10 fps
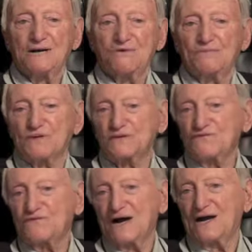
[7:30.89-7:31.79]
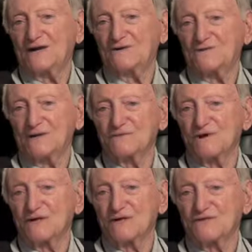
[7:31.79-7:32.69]
We built a fire on
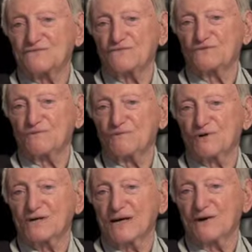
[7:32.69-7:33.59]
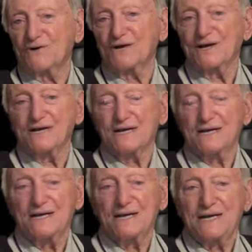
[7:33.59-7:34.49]
what little food we were carrying,
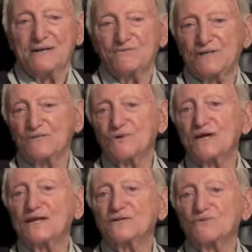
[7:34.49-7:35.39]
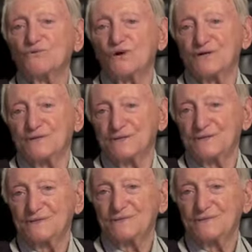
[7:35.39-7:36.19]
and then we ate the wood